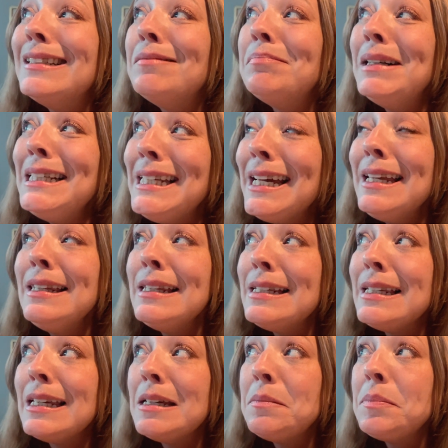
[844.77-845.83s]
My 10th
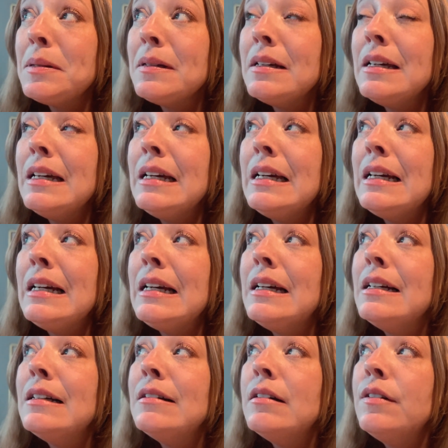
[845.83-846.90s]
tip
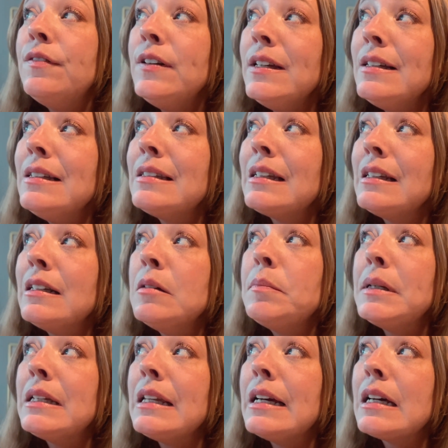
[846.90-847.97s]
feels a little
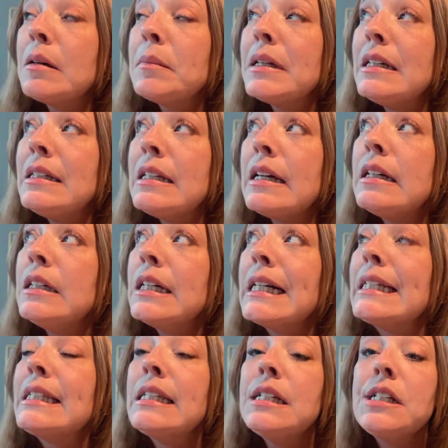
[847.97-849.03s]
bit like I'm going to tell you
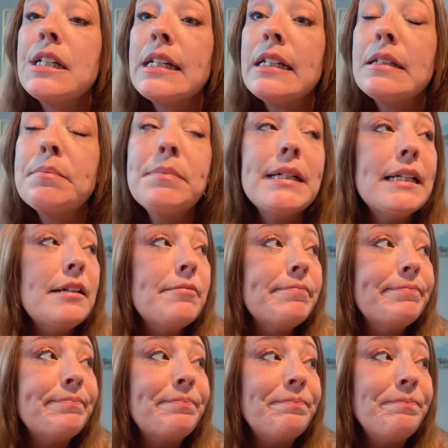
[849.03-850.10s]
guys to cheat, but
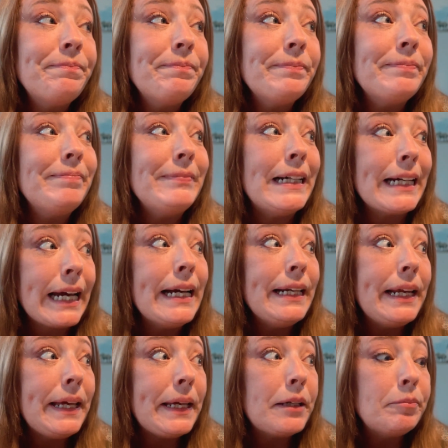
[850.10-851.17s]
I kind
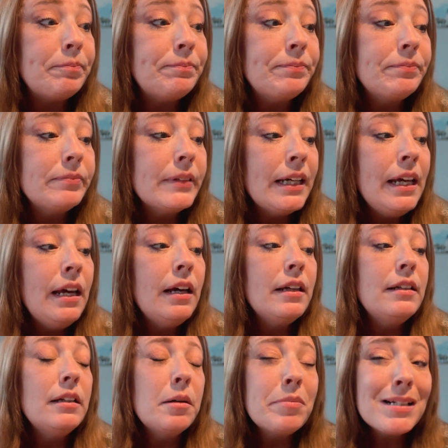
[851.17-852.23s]
of am.
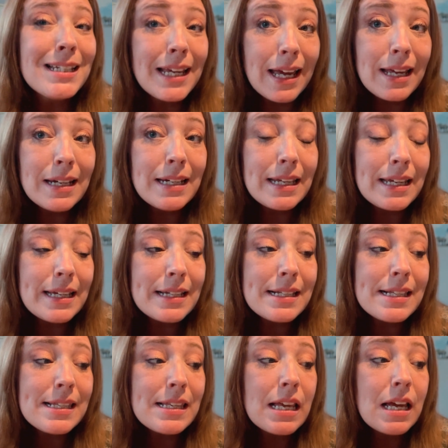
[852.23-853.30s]
Number 10
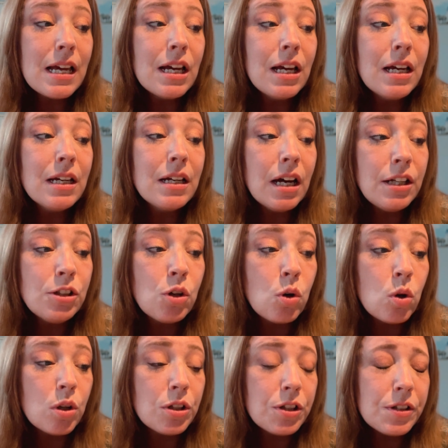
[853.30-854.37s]
is cut
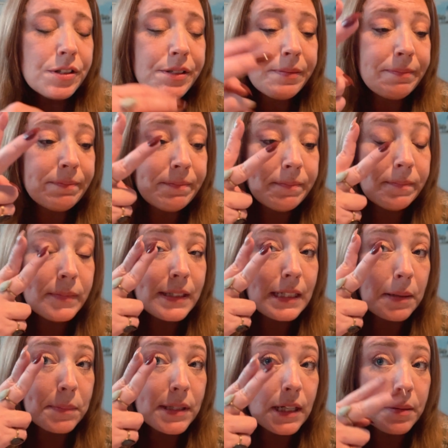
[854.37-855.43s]
corners,
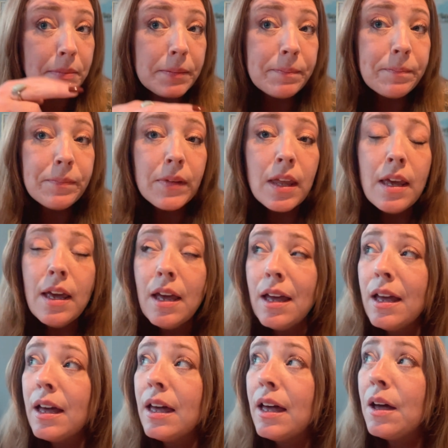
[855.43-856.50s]
snip, snip.
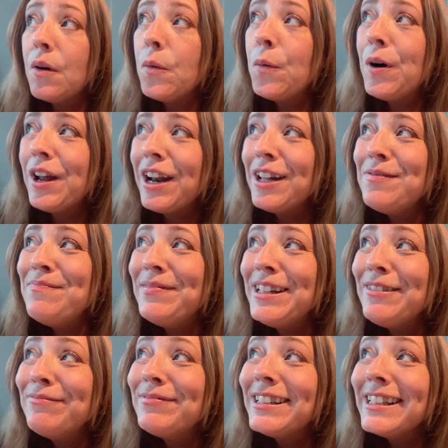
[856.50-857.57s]
What I
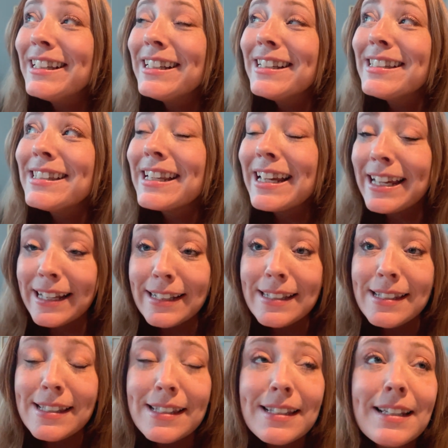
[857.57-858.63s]
mean by this
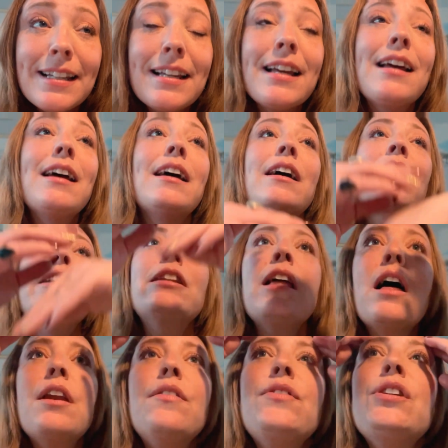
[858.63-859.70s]
is a
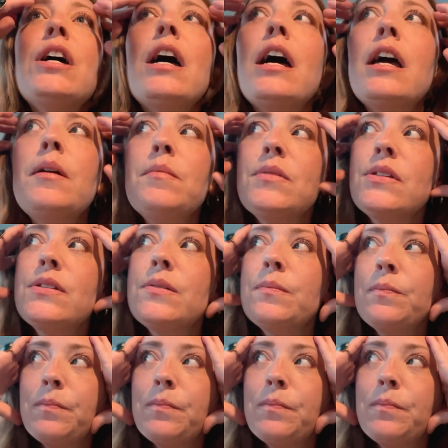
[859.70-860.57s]
lot of times